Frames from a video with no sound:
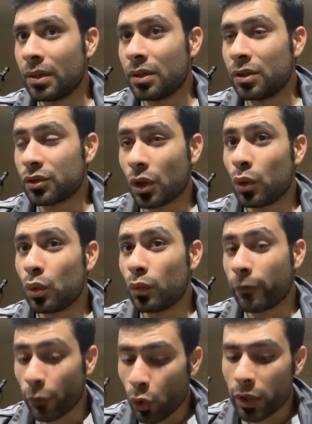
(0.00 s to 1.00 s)
So
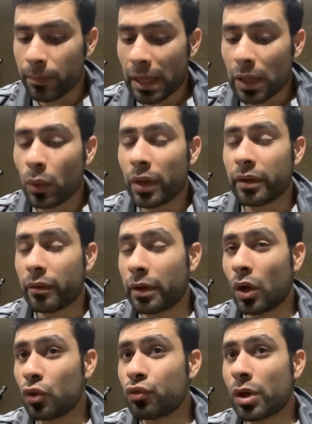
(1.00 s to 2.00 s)
Floyd Mayweather and
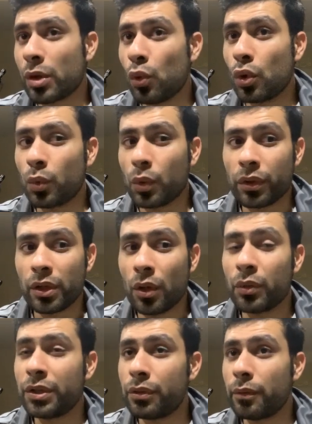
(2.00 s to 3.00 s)
Andre Ward were the
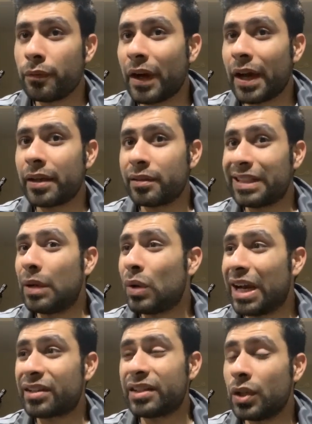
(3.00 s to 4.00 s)
only two fighters that were
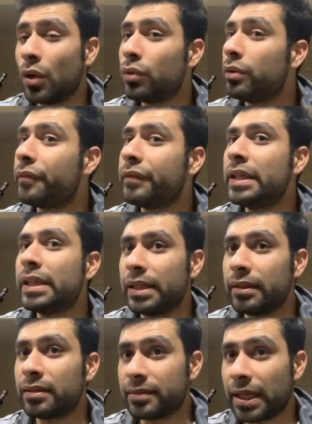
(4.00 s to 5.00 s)
actually undefeated
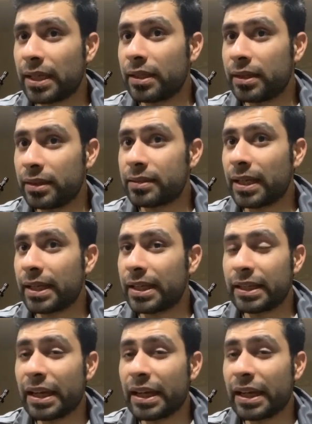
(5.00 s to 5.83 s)
in this decade.